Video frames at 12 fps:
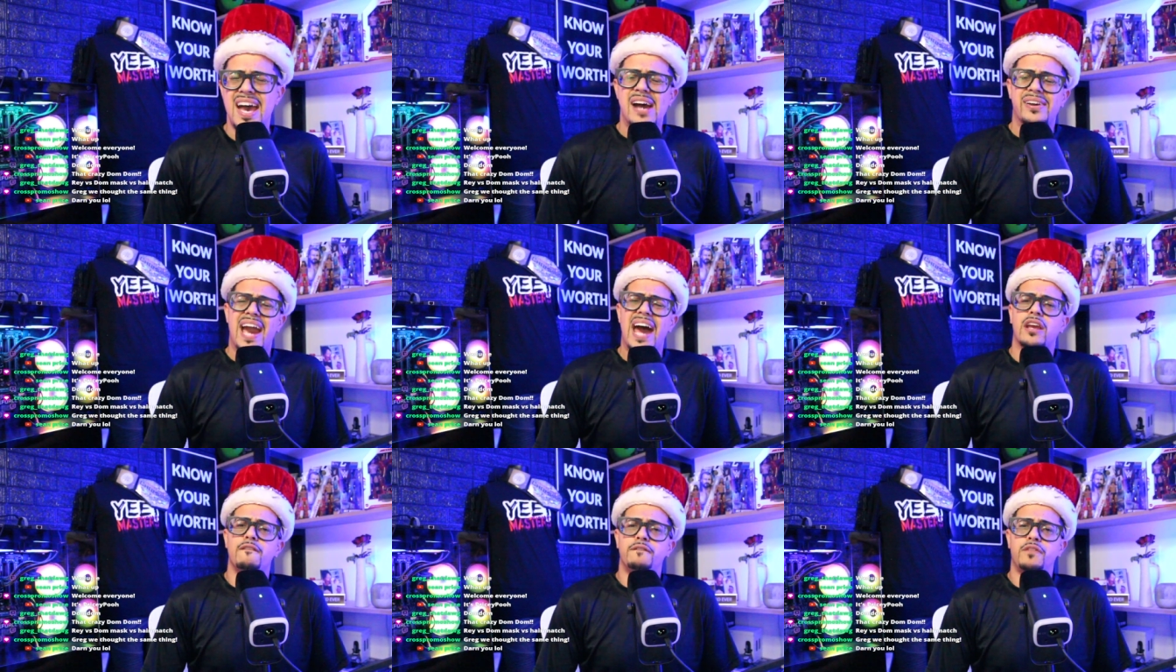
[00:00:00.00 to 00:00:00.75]
Kind of
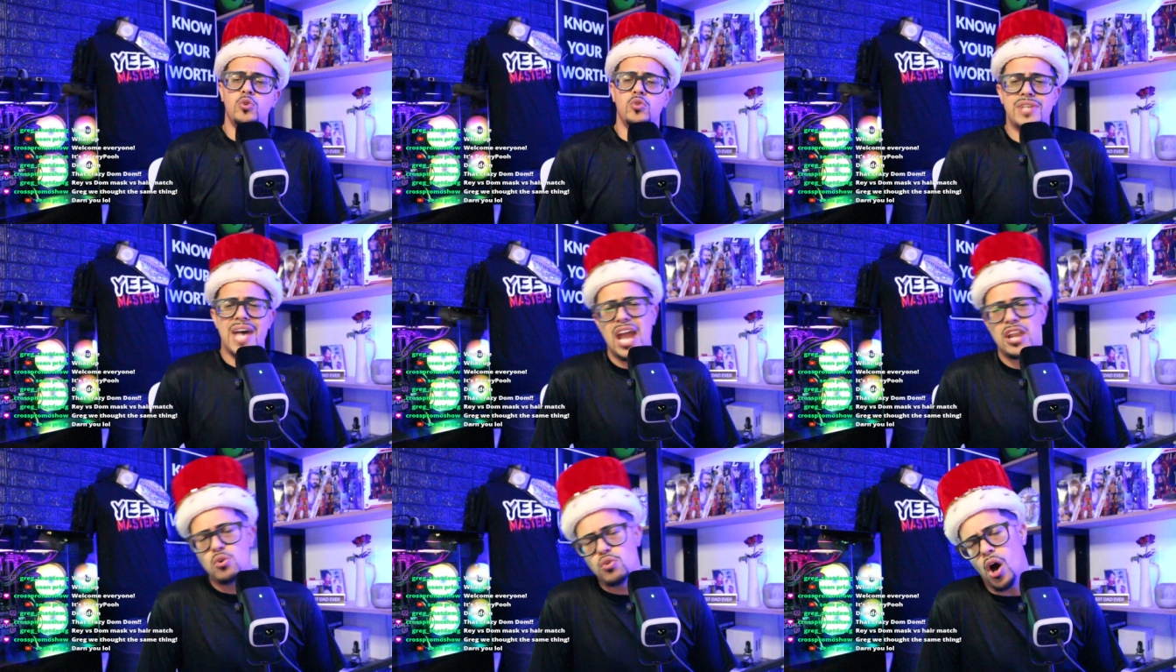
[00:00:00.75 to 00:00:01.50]
confused. I
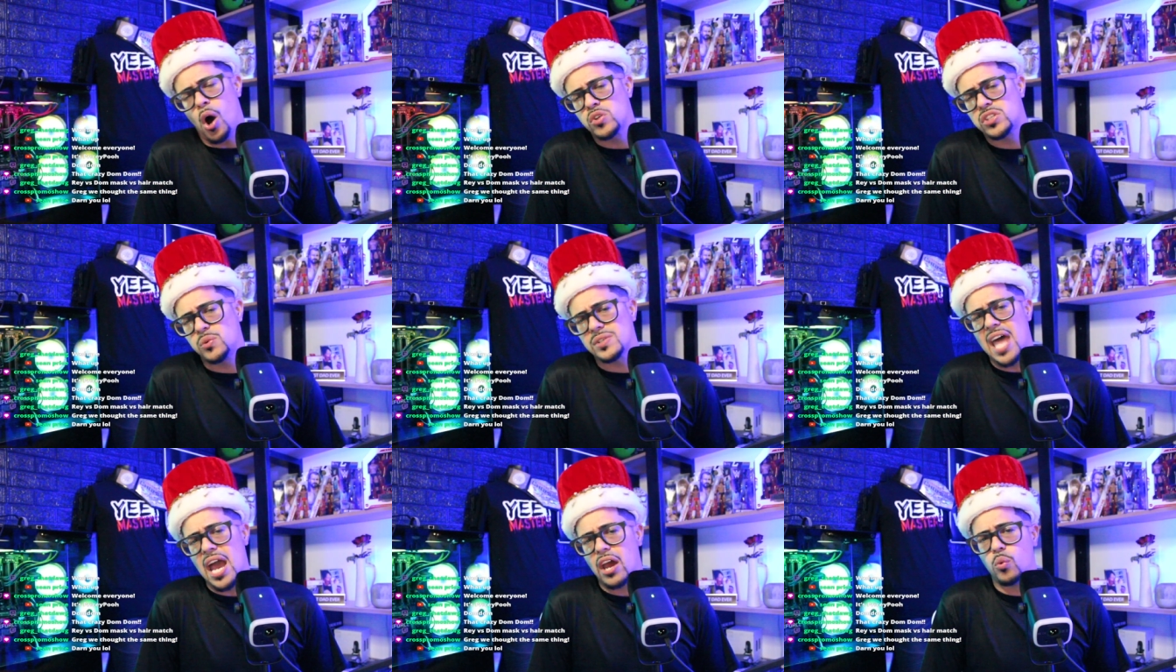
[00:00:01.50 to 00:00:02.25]
knew the OC was
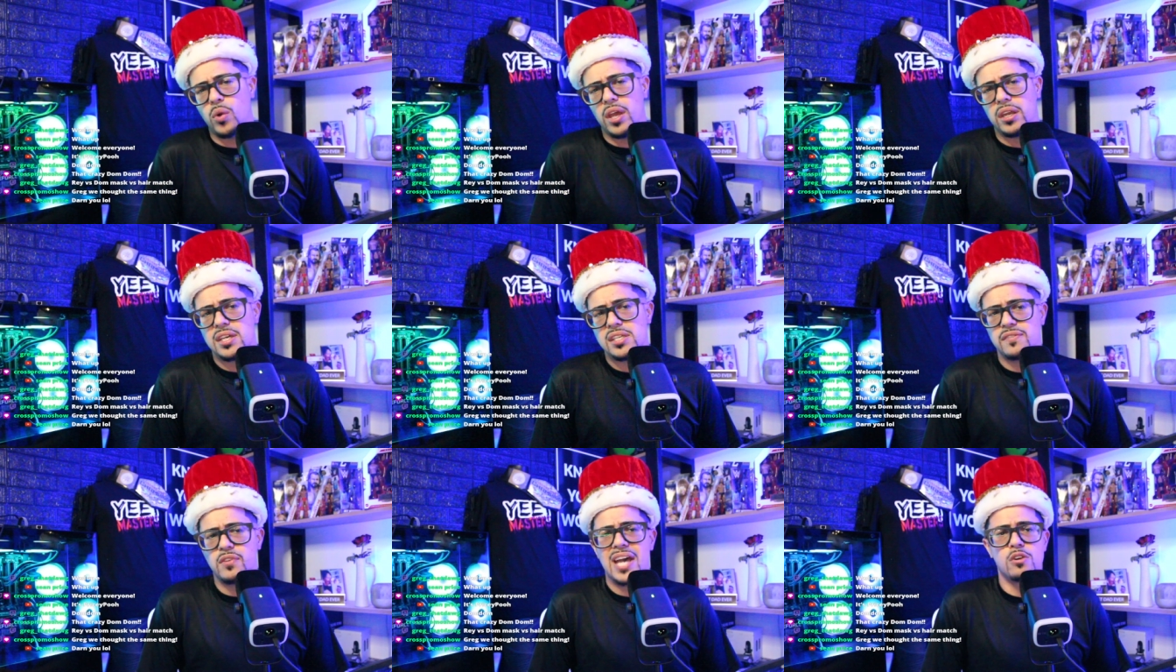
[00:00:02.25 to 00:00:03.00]
not going to win because if you
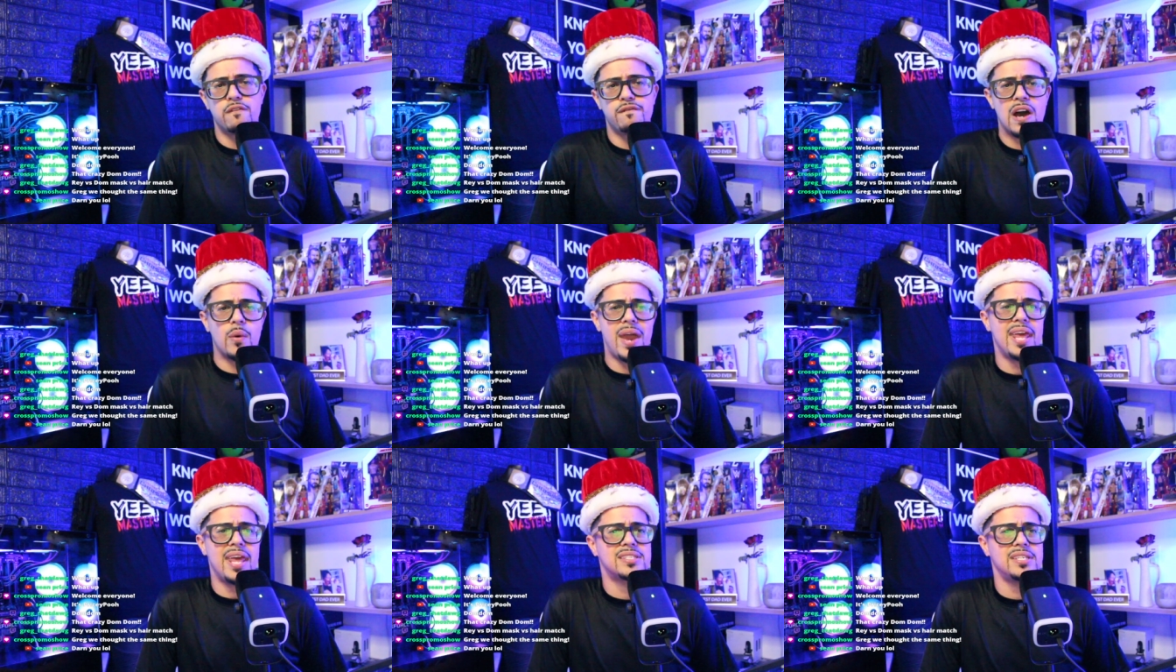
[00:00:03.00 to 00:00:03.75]
guys don't follow
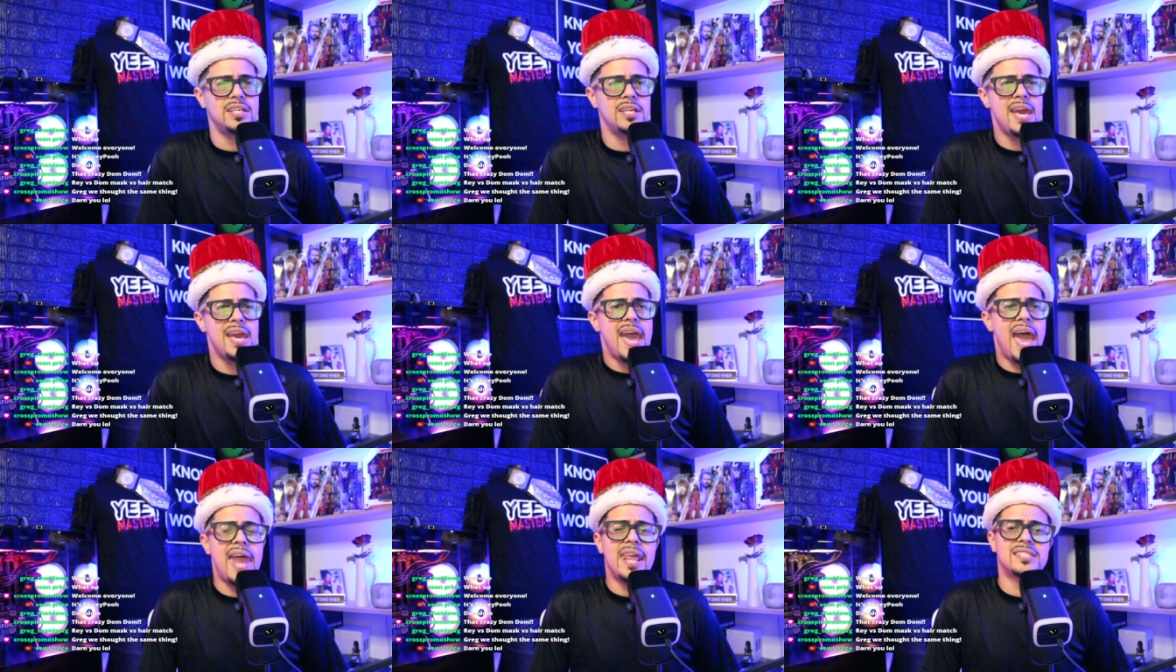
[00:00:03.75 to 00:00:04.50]
NXT,
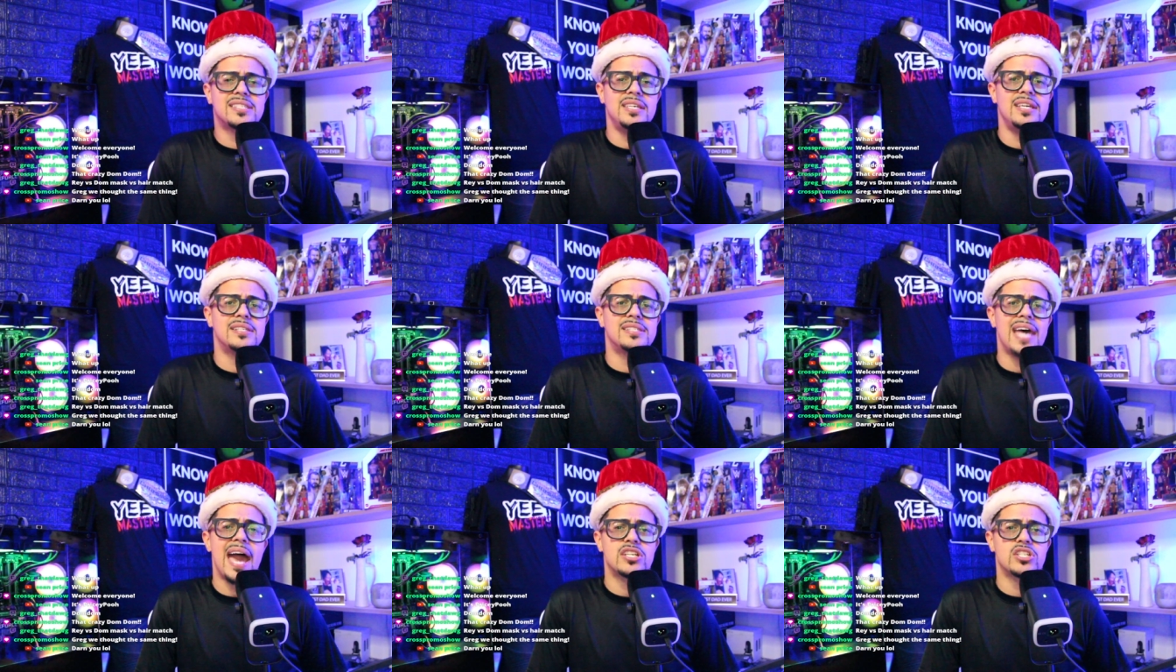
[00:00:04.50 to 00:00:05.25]
NXT is
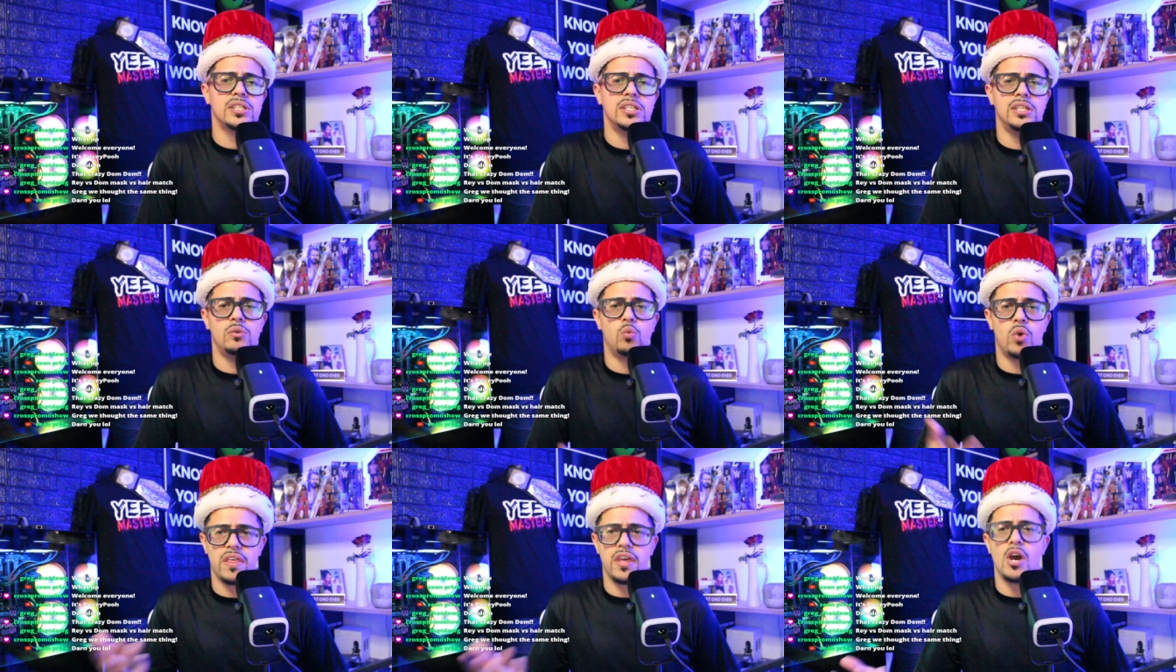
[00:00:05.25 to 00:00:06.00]
actually where
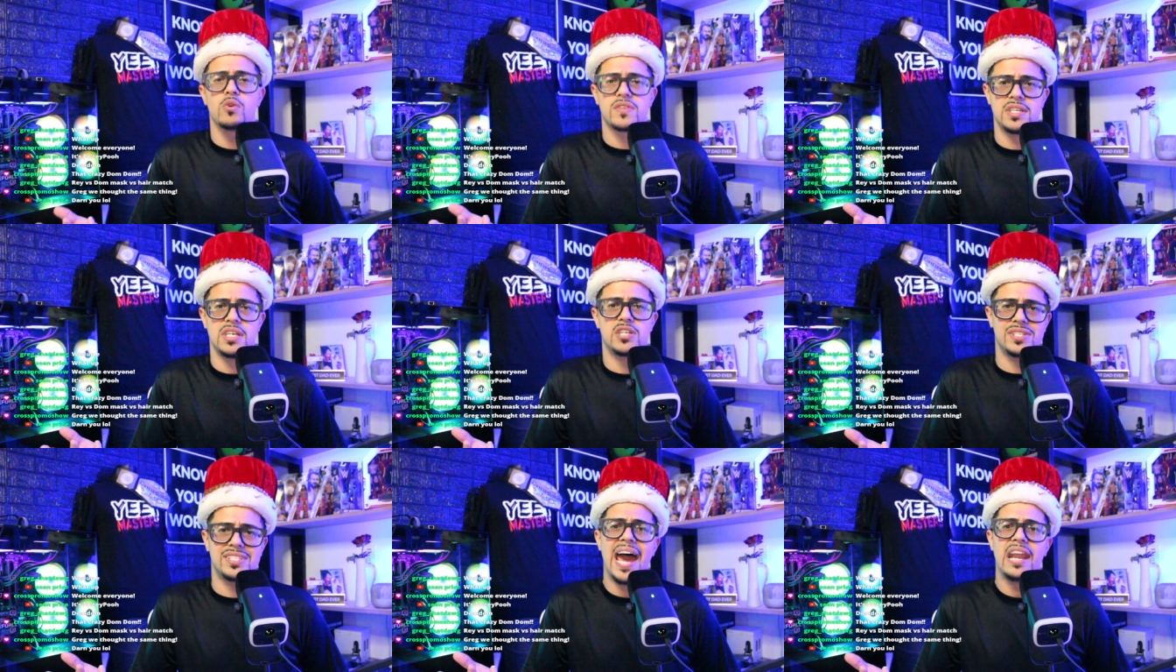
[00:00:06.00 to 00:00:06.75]
the OC is
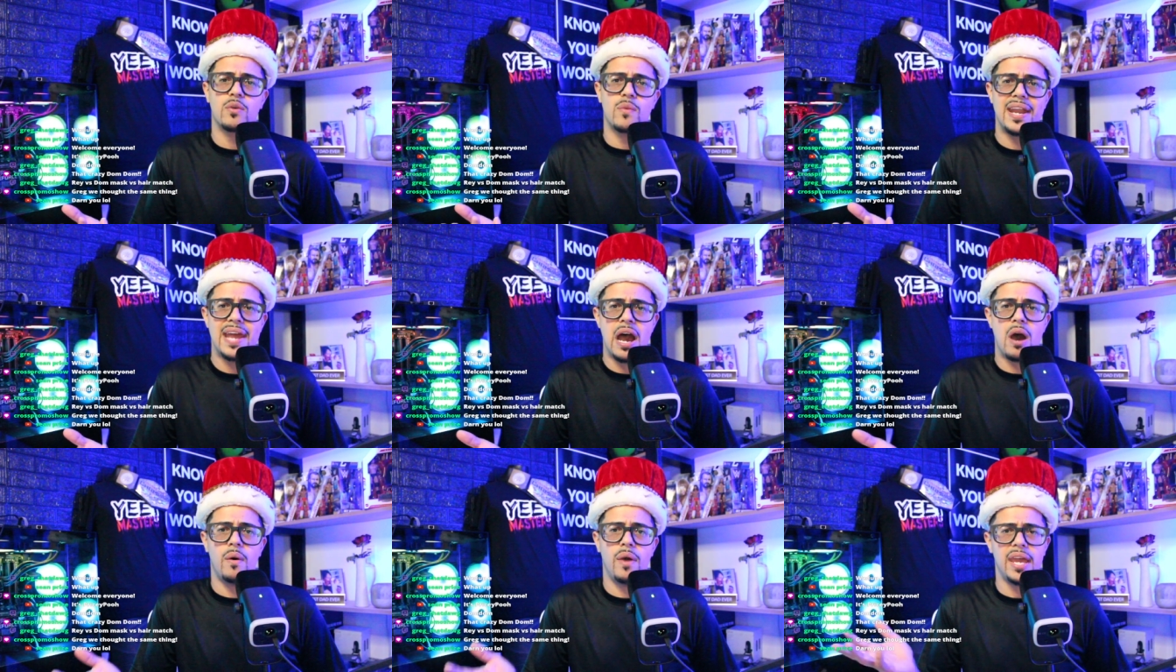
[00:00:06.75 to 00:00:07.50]
residing right now,
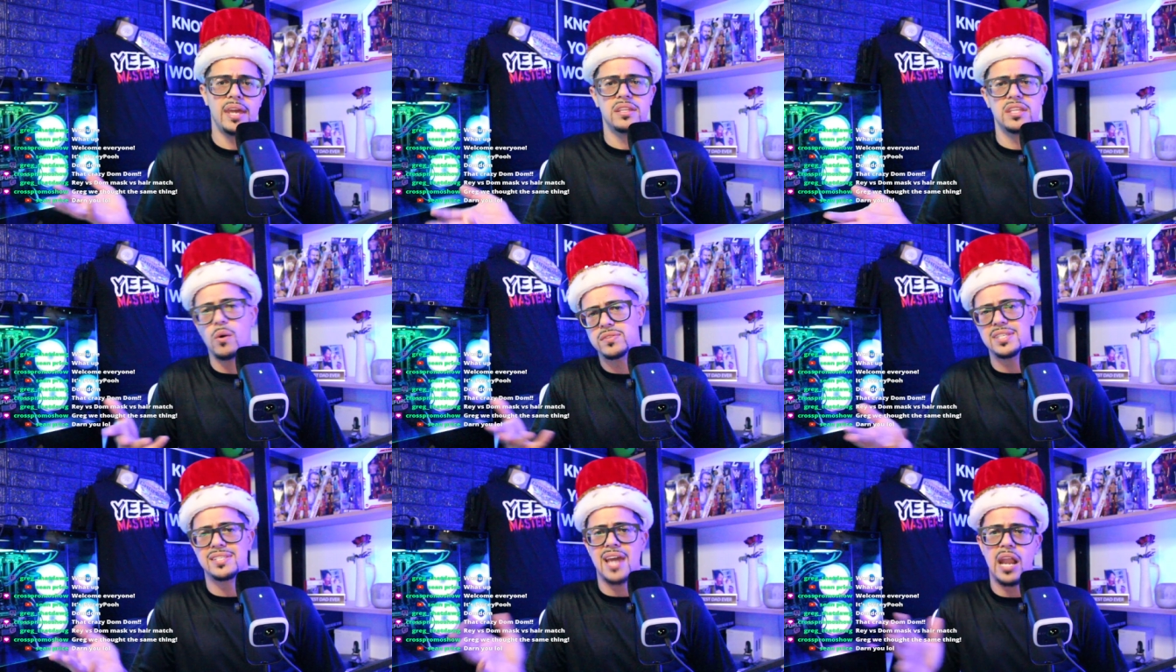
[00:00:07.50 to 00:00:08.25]
and the OC is
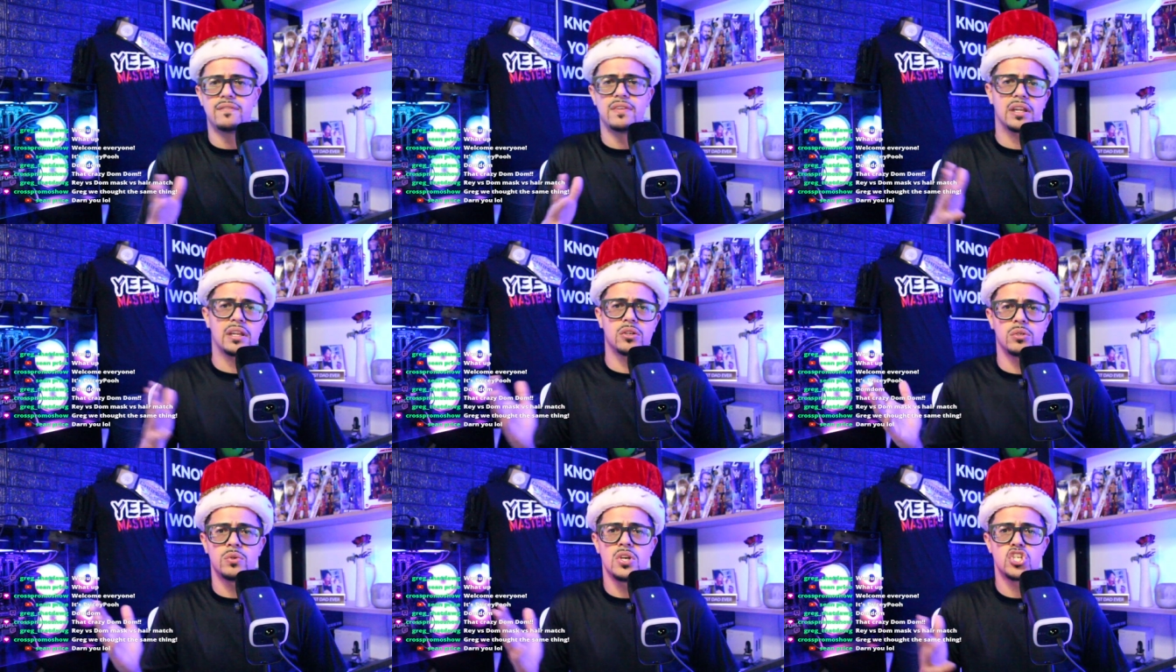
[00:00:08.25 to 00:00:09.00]
kind of in a
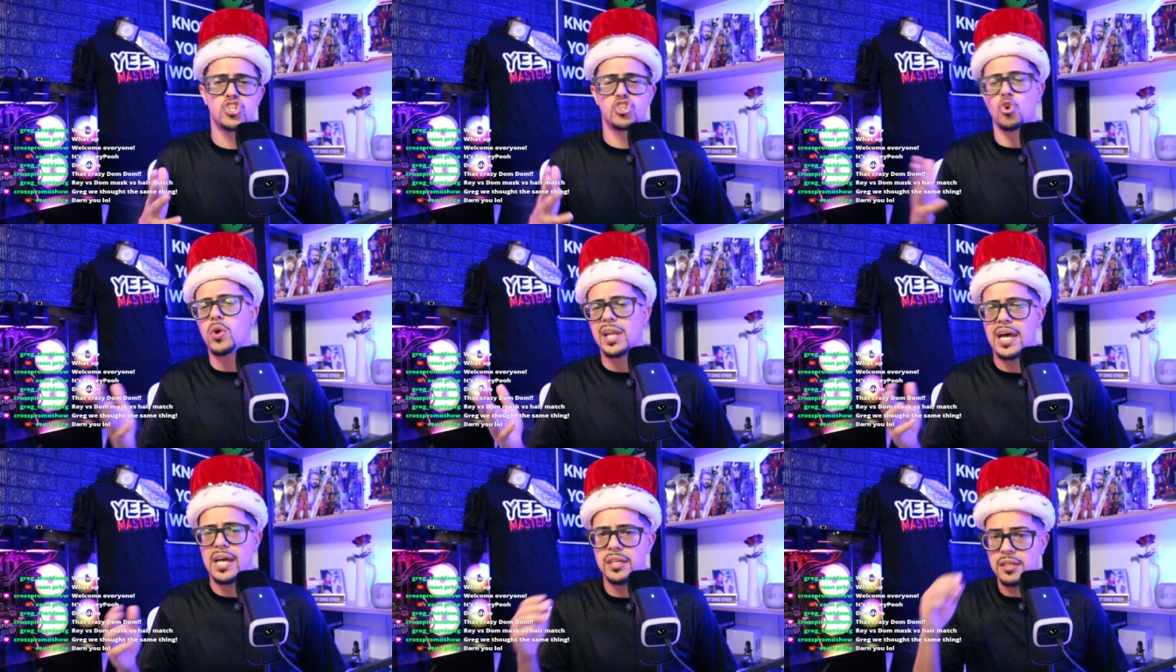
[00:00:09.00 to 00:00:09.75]
little storyline.